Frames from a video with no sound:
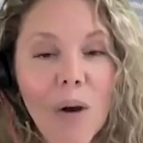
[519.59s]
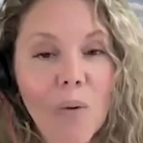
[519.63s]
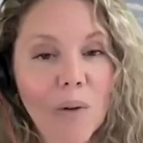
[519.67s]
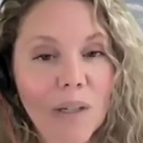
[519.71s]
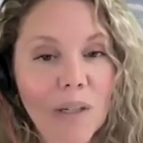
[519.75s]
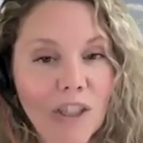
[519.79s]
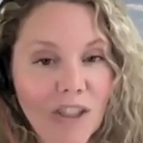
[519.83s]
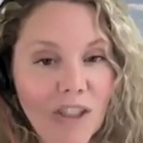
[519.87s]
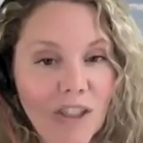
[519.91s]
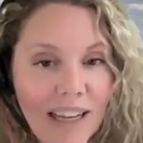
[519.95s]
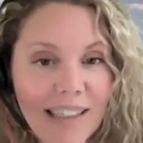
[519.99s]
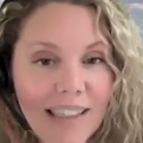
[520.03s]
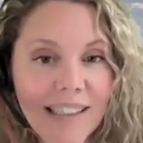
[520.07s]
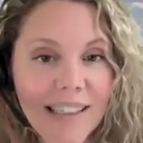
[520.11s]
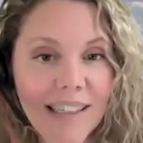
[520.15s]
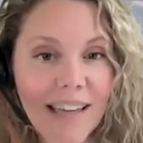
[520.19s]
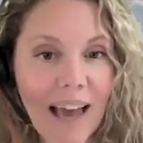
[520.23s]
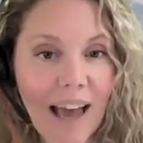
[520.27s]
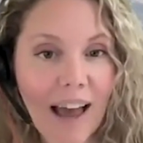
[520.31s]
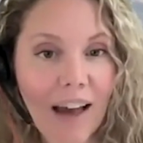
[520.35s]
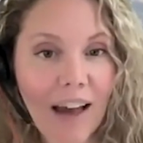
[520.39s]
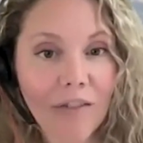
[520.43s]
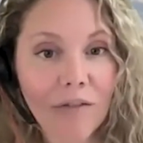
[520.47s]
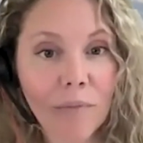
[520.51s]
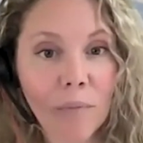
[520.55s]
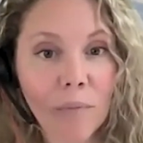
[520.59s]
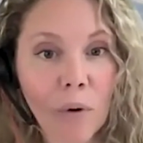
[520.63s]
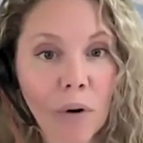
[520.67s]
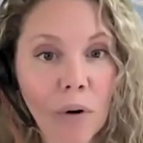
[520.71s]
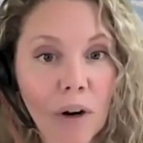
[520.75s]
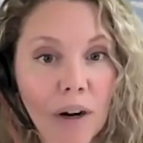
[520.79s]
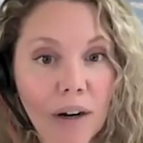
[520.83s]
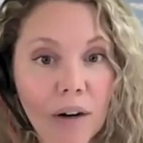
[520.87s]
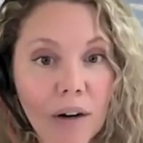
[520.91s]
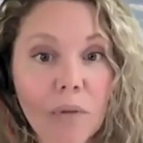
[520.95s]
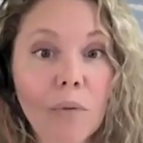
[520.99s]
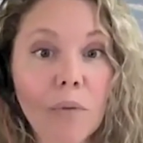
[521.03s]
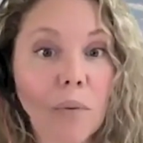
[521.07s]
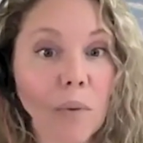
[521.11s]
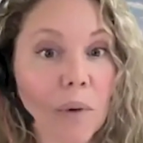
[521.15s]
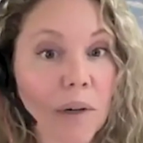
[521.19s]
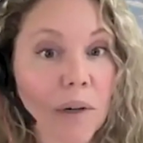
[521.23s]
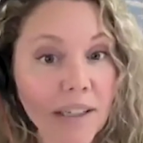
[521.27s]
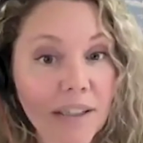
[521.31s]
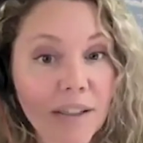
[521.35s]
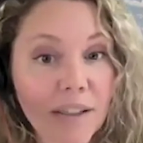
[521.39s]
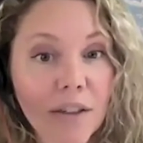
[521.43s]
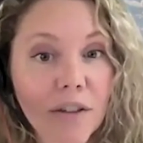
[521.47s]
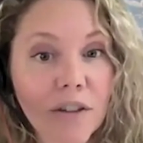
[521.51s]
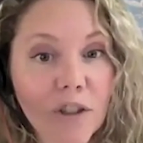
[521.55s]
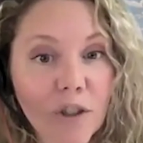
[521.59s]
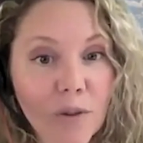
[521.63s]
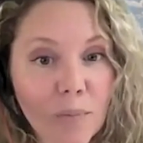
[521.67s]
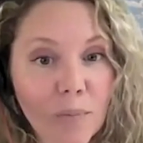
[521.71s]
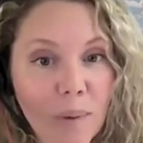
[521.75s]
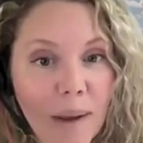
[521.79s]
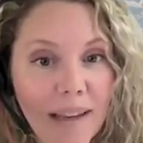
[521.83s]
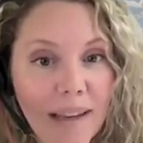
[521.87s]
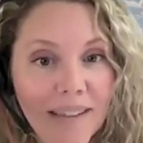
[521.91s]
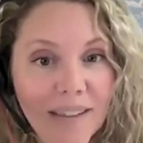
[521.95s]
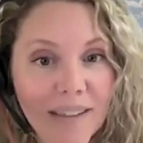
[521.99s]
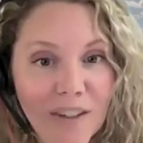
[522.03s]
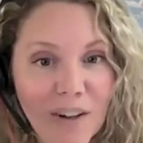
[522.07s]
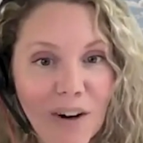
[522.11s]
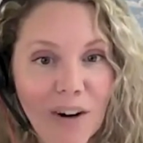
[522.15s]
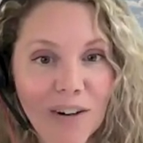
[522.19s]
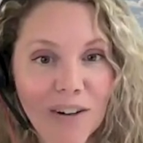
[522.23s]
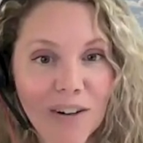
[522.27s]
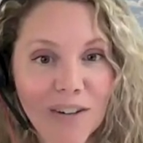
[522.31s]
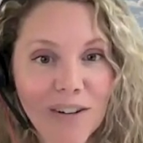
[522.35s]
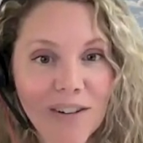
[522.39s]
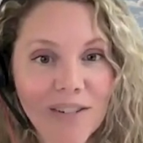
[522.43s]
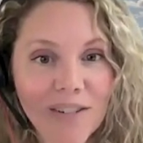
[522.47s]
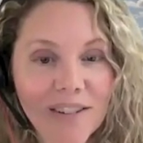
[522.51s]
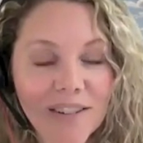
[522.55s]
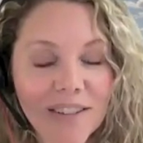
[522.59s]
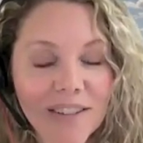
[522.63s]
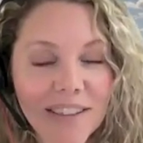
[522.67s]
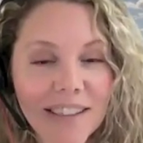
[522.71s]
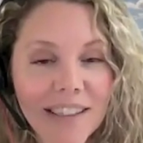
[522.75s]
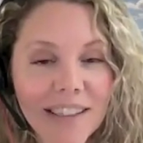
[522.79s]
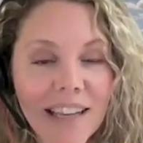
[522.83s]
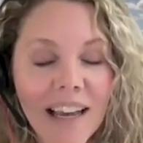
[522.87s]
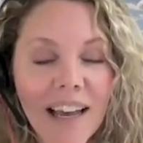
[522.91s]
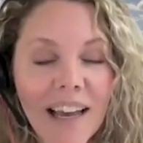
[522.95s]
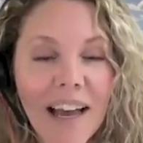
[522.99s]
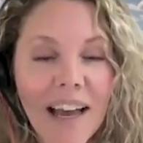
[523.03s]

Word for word: which tends to have more research based articles.